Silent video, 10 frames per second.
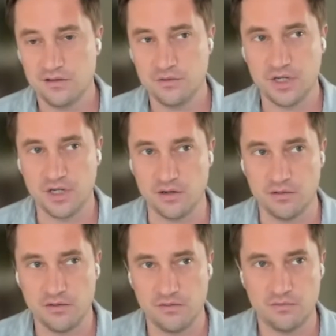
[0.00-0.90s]
you
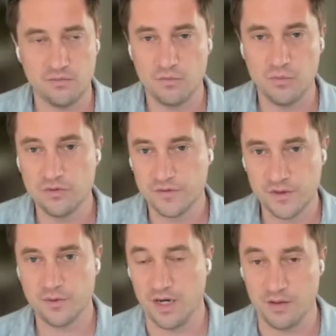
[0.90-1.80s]
can move
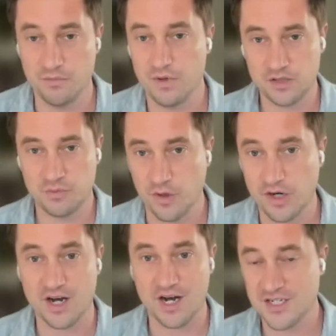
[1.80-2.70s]
to a much more
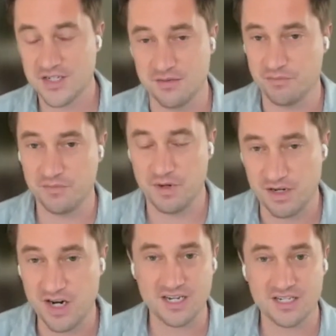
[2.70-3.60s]
cost and
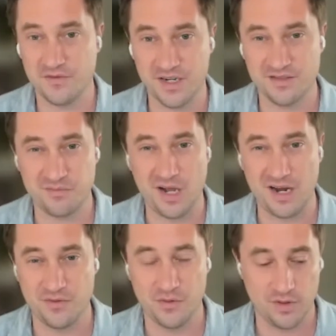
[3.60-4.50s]
uh, cost effective
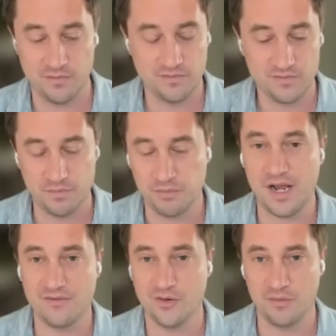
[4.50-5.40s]
platform a
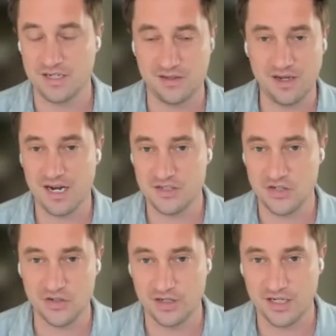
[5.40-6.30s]
platform that's a lot
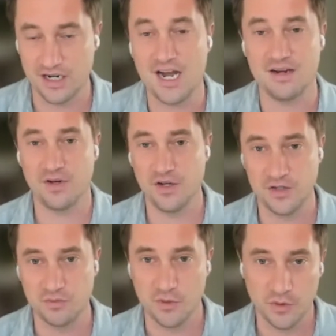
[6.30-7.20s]
easier to get high
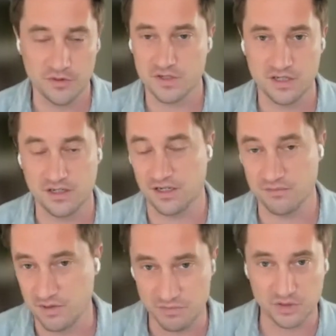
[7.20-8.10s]
volume orders in
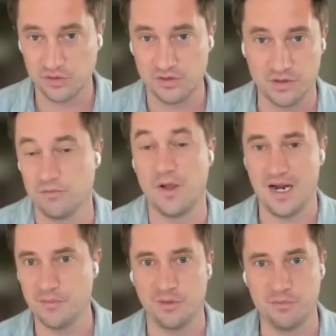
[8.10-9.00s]
and, and build you know
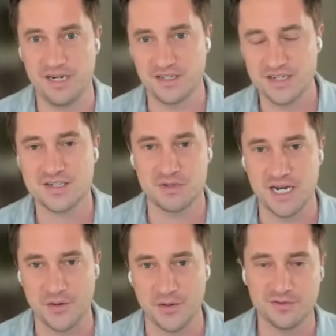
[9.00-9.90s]
reliable embedded systems
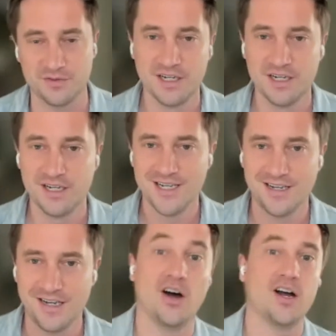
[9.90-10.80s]
out of
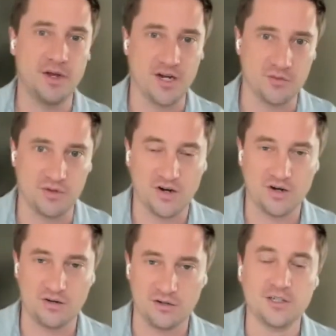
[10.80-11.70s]
and augment it with
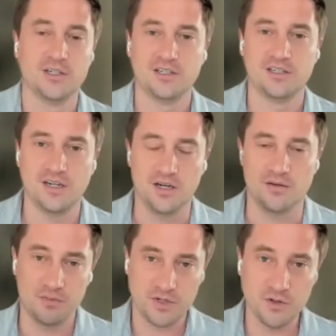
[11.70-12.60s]
our
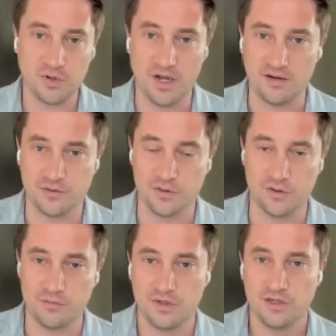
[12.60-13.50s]
um, compute
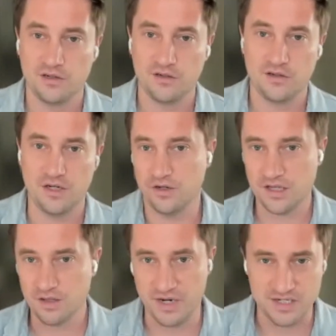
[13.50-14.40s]
platform and you'll get the